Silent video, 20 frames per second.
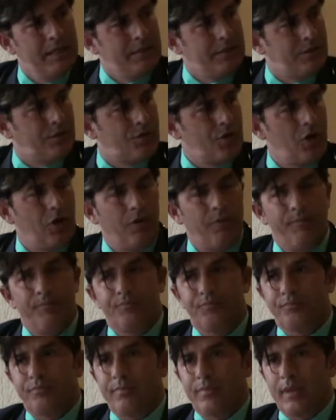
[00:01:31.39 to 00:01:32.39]
So,
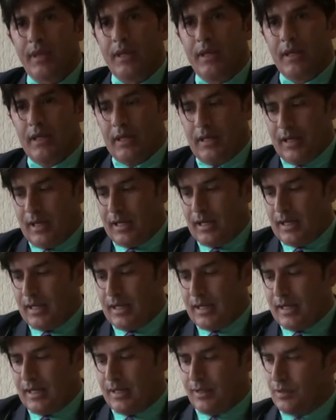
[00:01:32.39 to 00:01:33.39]

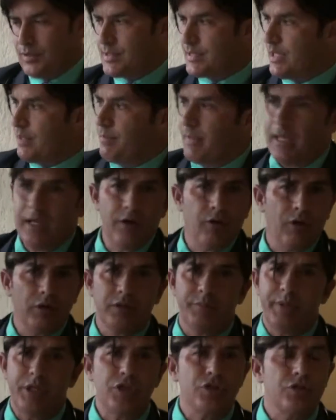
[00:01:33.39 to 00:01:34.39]
you see men on all
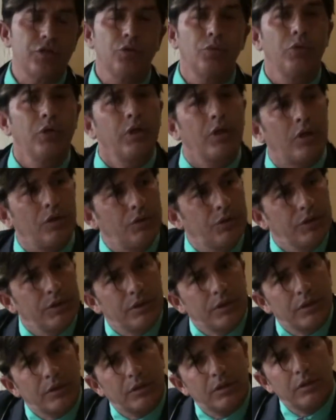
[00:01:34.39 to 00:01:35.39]
the beaches of the world
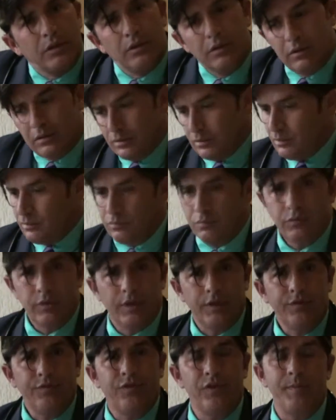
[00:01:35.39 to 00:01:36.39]

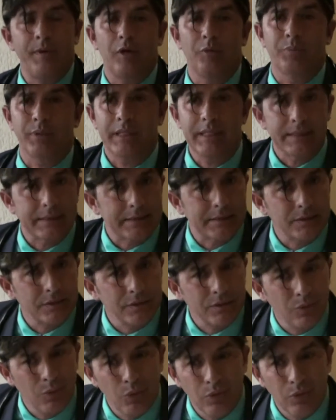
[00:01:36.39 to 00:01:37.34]
with female breasts.